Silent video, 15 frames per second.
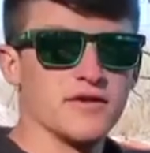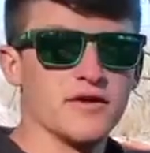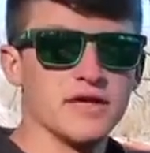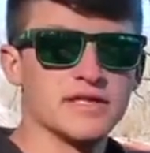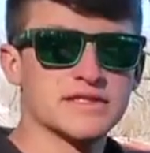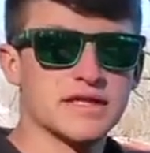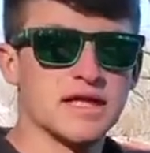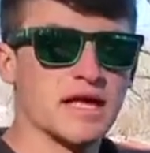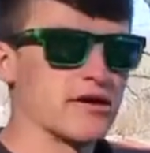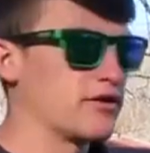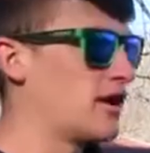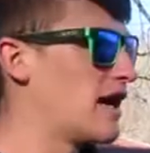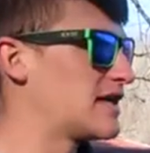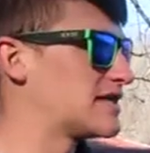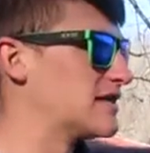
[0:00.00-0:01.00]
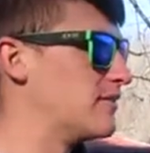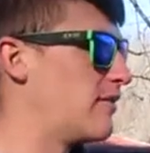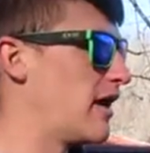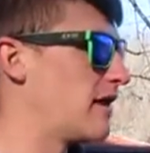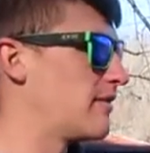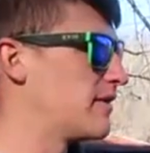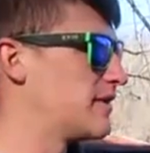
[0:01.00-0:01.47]
there is a lot of grass in the
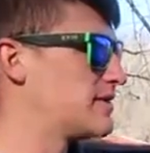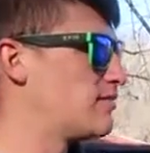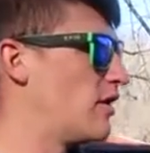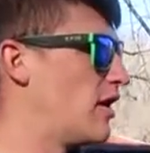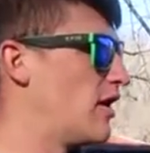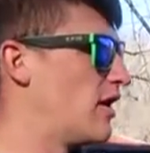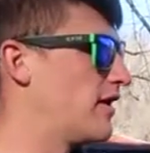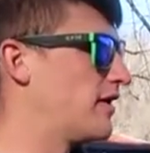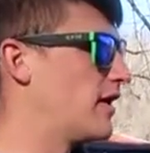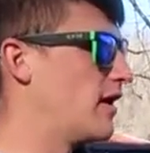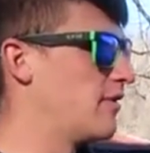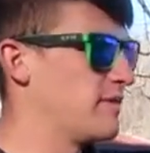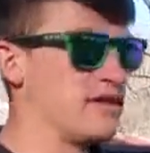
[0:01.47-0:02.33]
bottom of this pond.